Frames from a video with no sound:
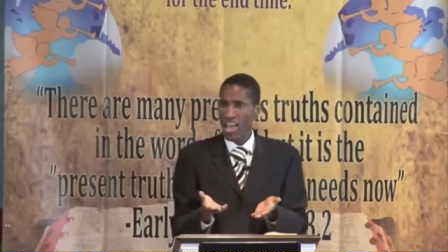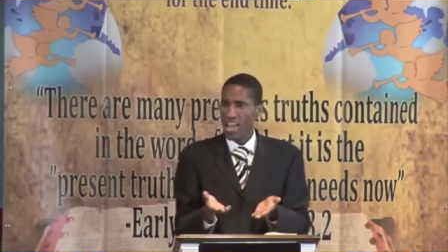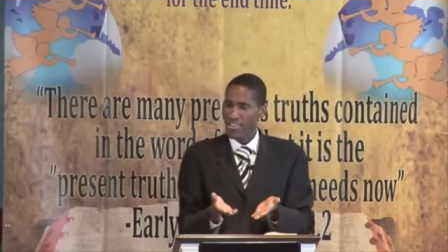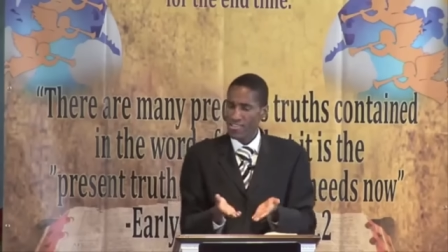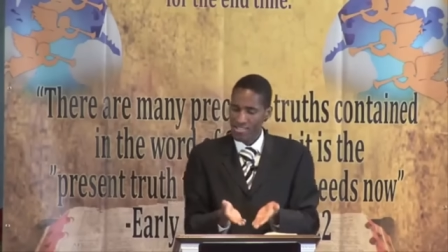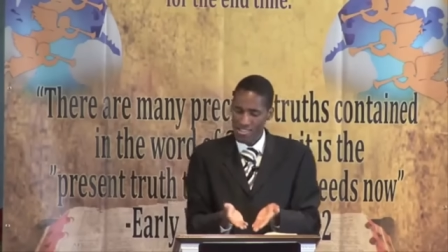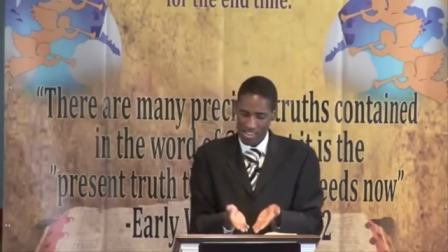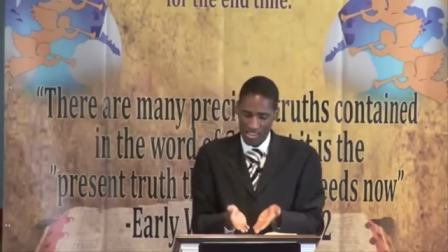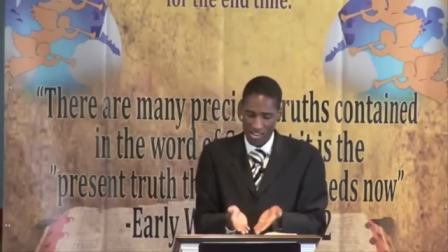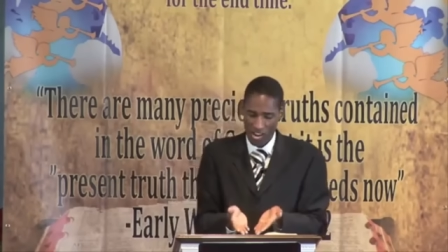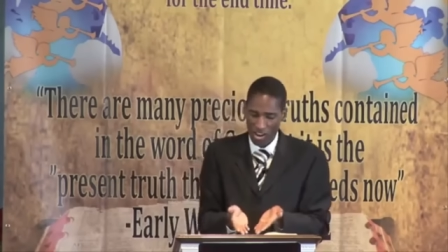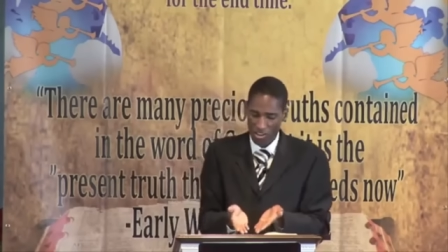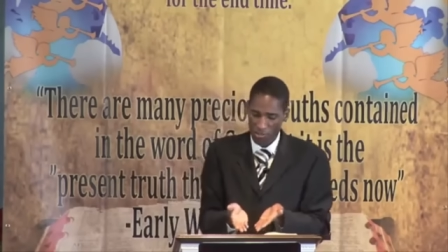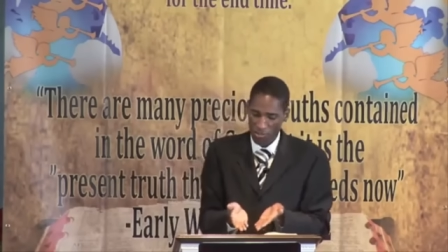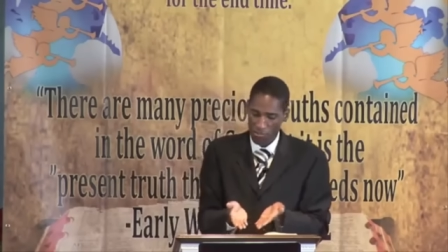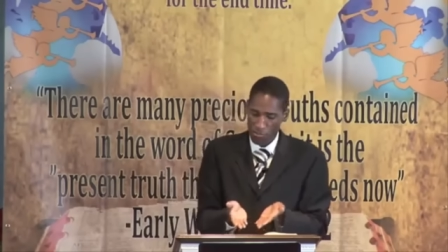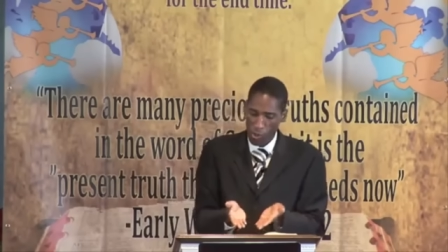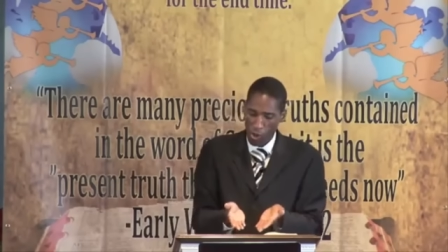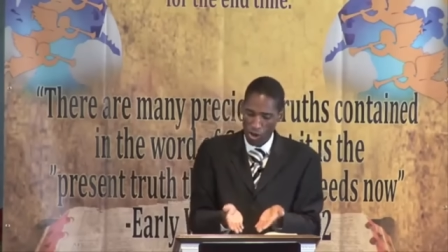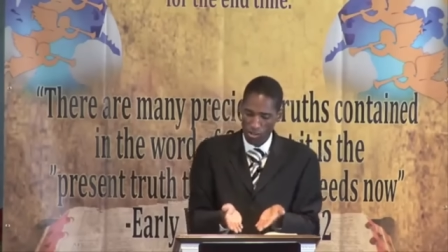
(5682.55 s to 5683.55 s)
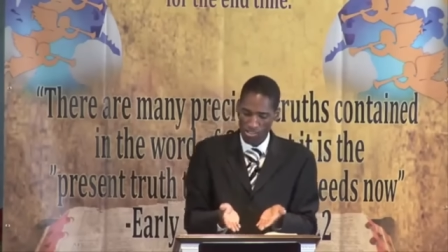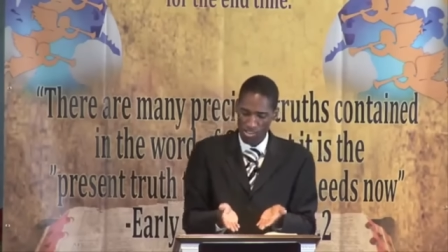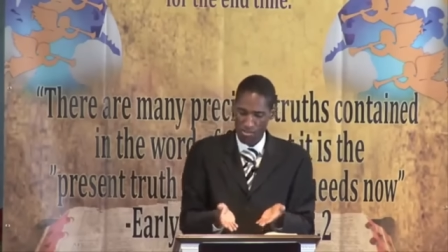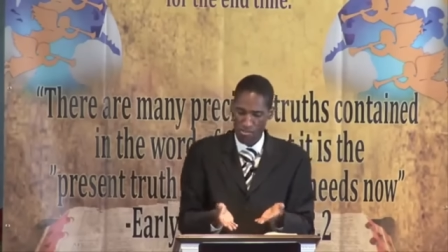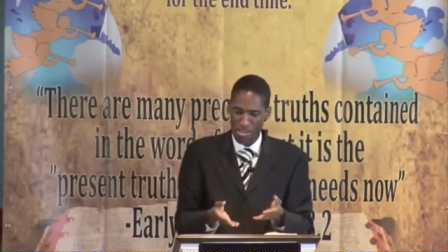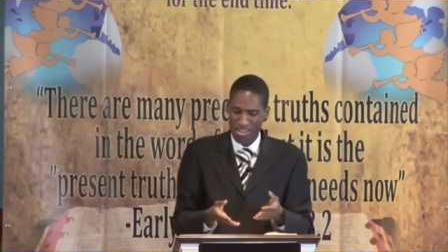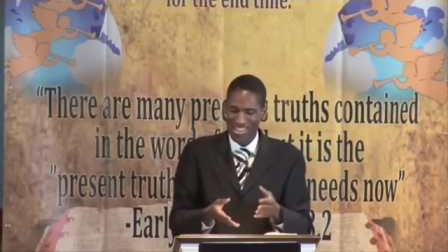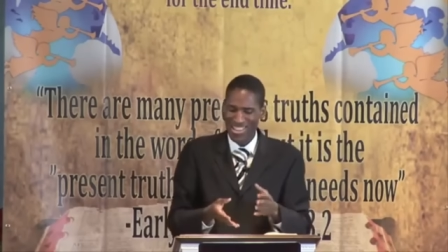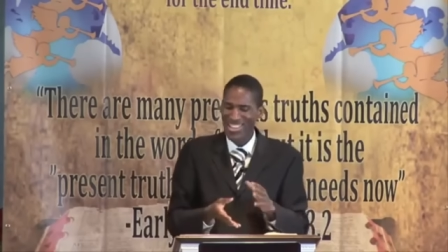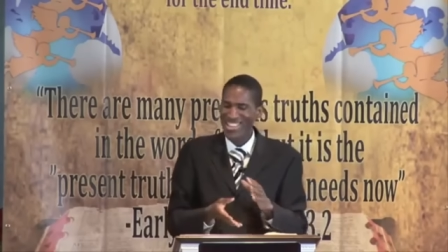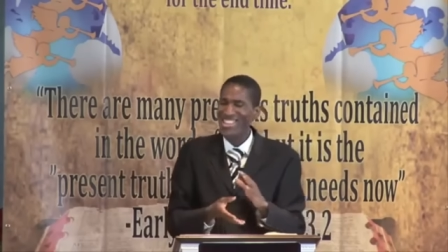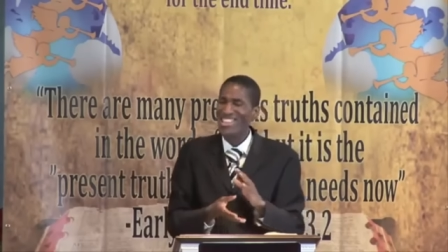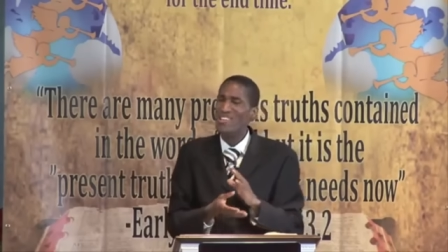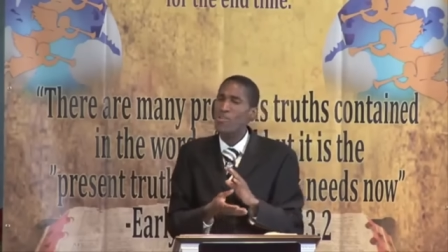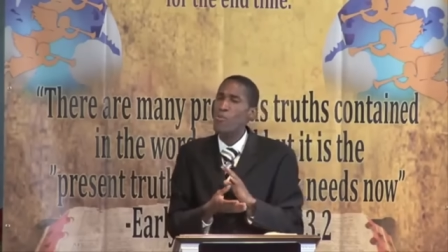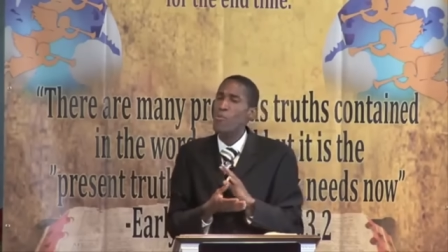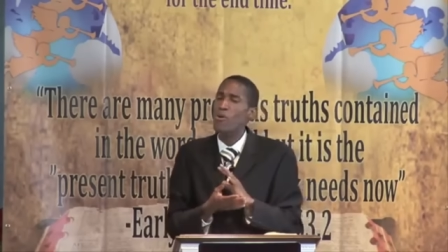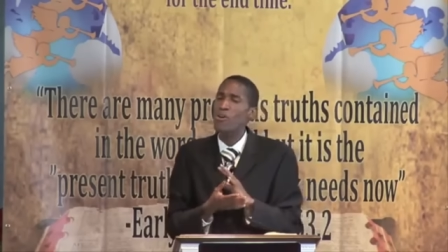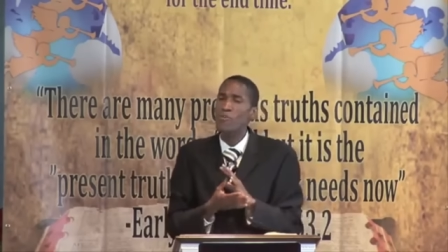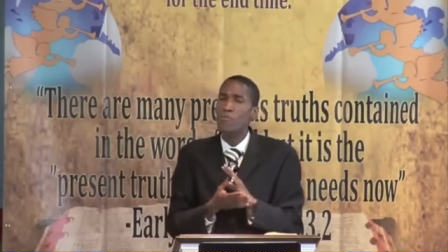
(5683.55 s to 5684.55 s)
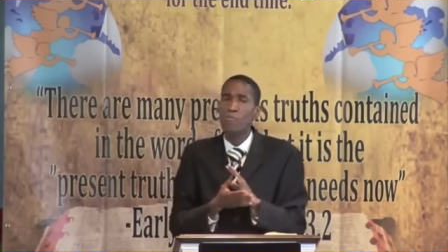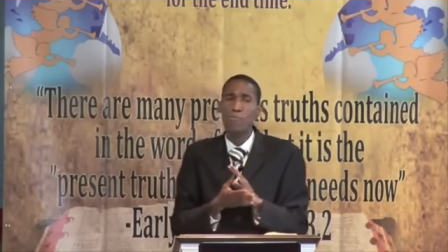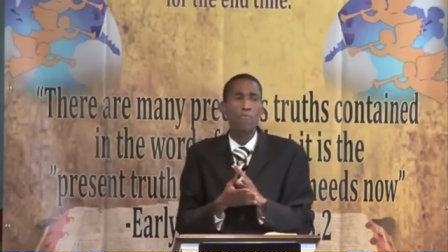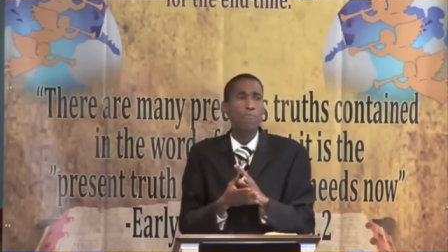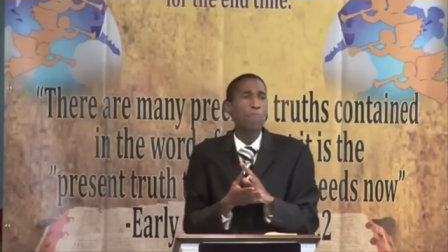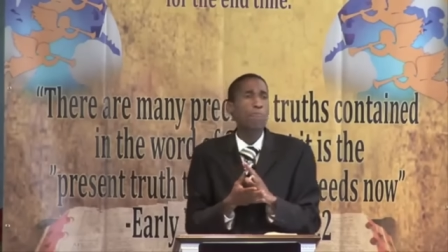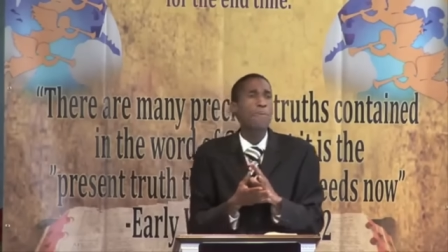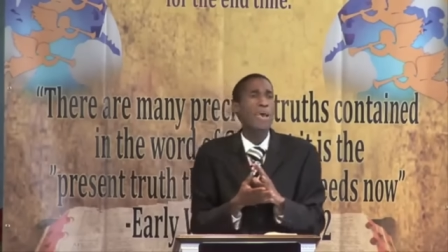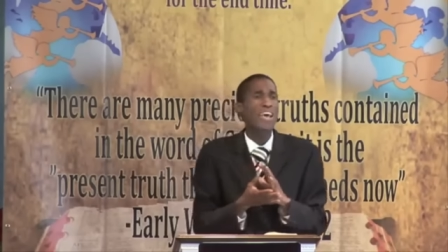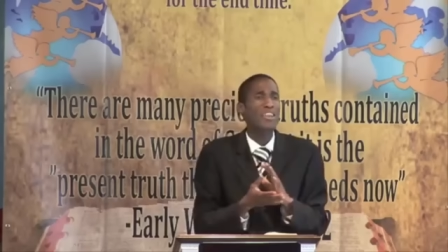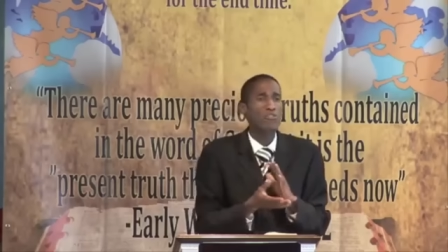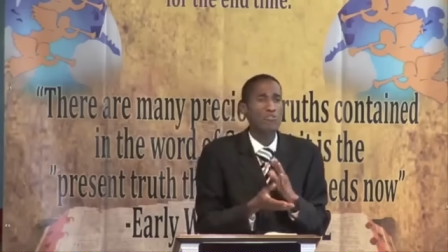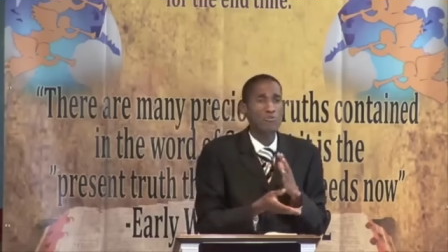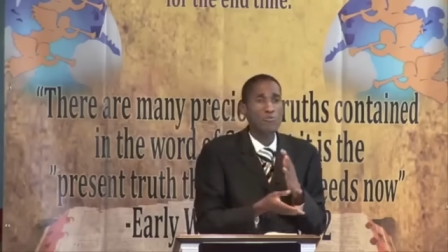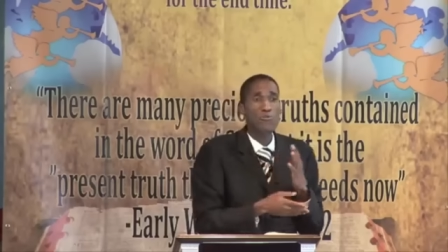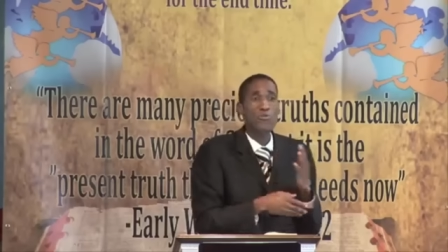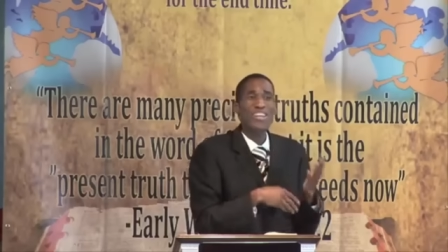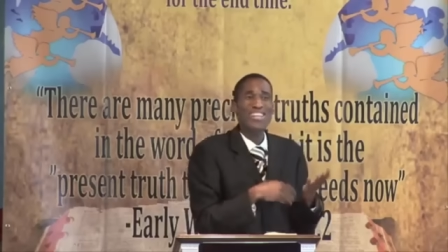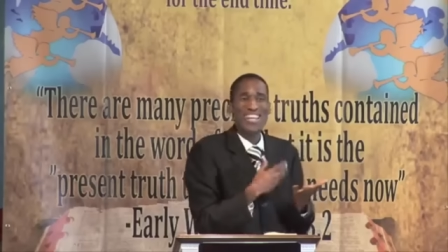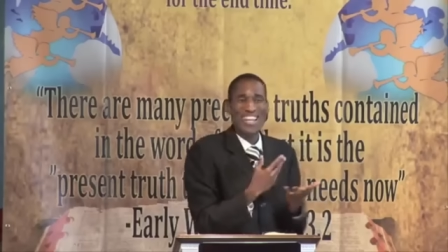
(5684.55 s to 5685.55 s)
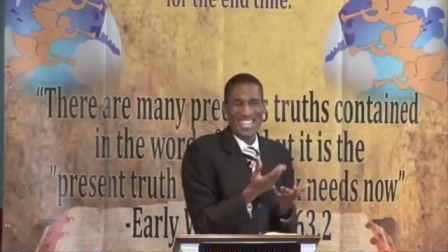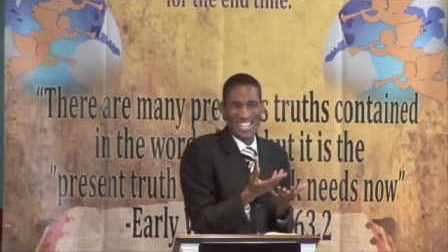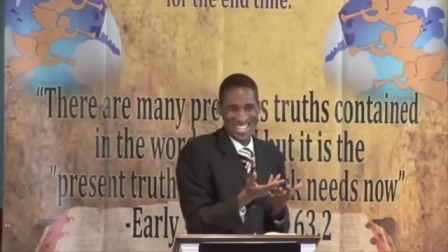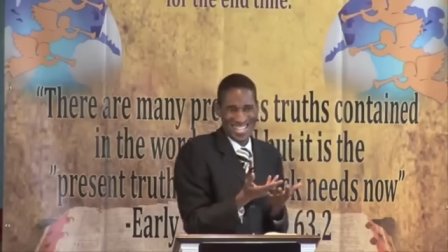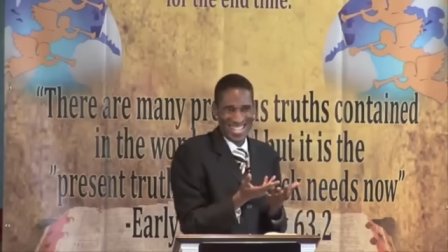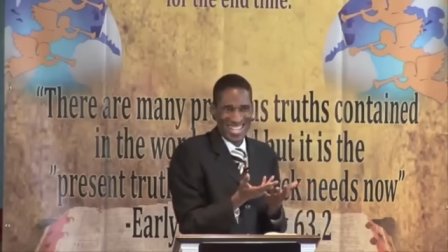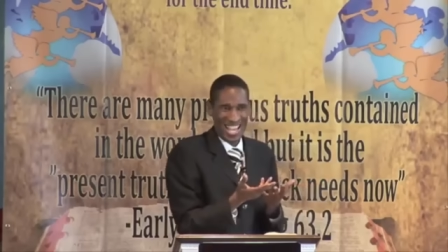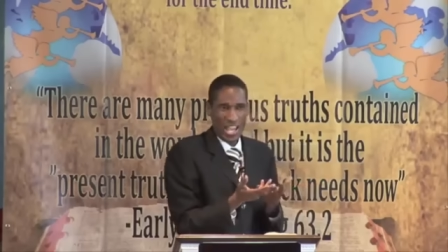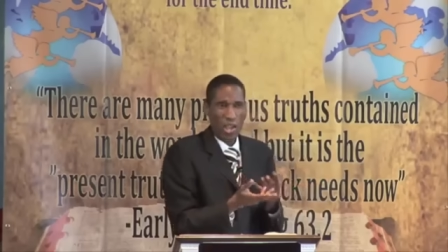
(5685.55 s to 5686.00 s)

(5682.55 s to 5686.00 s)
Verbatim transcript: sick of palsy means he was bedridden.